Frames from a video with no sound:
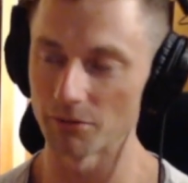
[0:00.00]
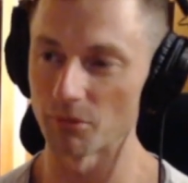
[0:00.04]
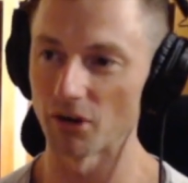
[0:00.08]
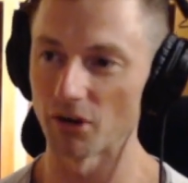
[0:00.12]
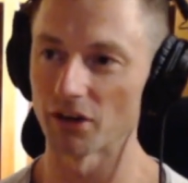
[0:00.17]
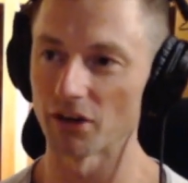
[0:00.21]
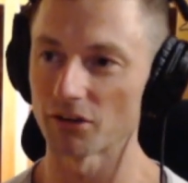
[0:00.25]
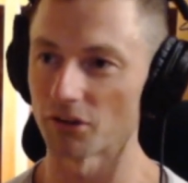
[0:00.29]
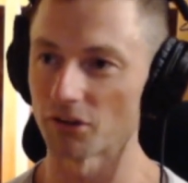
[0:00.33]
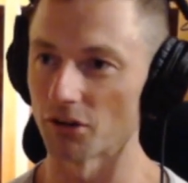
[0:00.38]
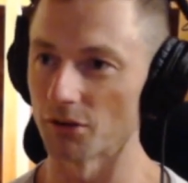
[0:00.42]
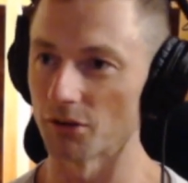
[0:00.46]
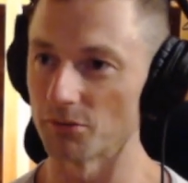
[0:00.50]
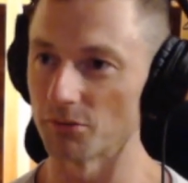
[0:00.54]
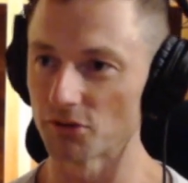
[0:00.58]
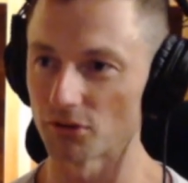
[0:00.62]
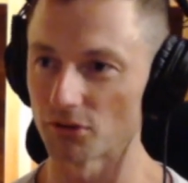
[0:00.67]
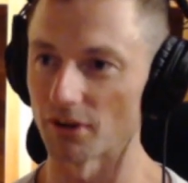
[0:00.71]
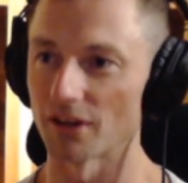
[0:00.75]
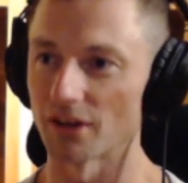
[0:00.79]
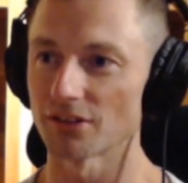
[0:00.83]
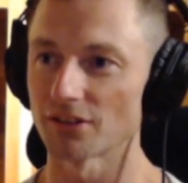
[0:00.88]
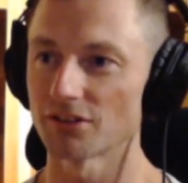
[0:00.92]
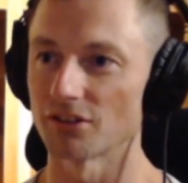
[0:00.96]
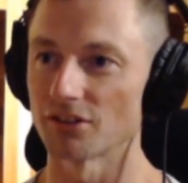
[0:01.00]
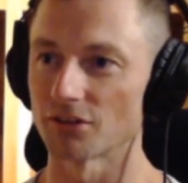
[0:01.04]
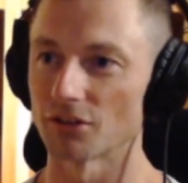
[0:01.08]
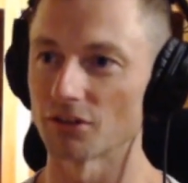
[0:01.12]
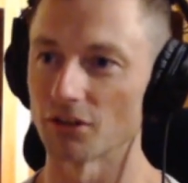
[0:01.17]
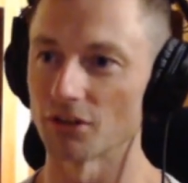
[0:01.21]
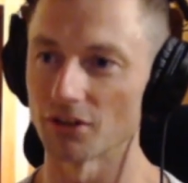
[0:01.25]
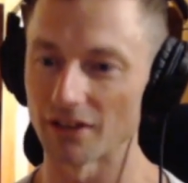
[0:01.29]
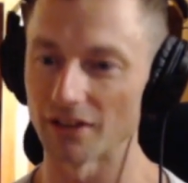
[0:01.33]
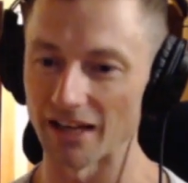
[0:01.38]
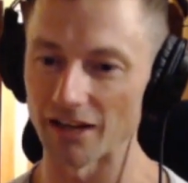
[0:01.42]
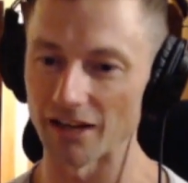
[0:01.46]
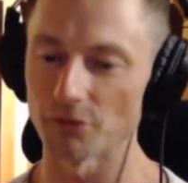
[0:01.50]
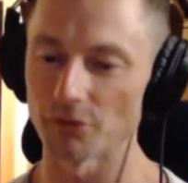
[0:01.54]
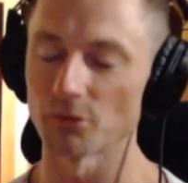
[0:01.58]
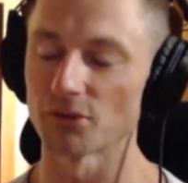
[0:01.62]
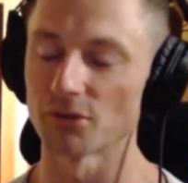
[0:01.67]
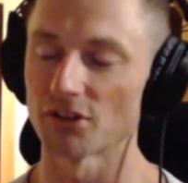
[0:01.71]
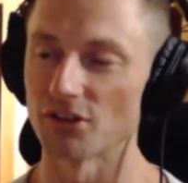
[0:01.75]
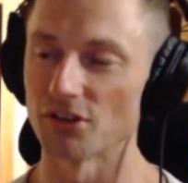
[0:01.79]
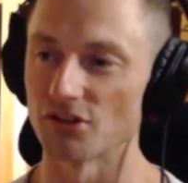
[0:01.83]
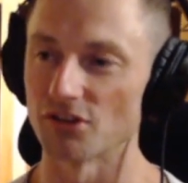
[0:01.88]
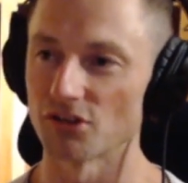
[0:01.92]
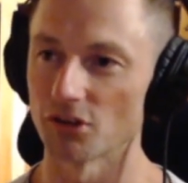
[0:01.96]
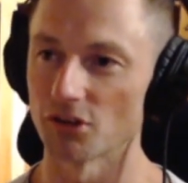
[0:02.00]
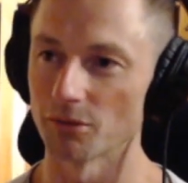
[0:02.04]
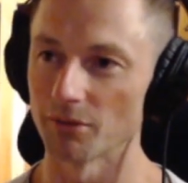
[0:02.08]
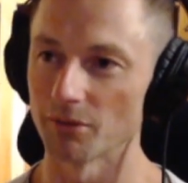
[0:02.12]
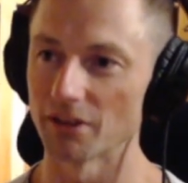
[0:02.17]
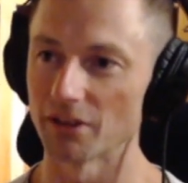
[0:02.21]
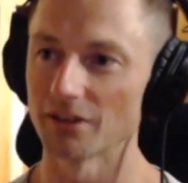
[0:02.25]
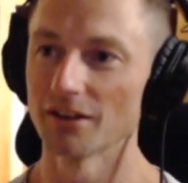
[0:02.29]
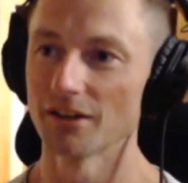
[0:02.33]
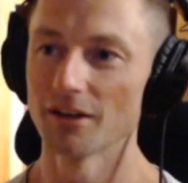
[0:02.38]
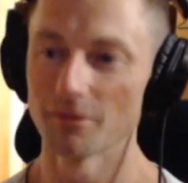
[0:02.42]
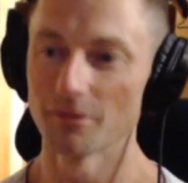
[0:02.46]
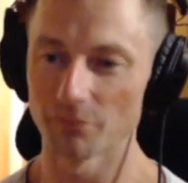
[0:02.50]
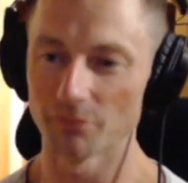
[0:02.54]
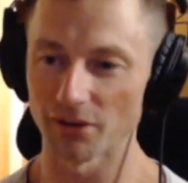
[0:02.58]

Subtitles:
bacteria, microbes, grasses growing, animals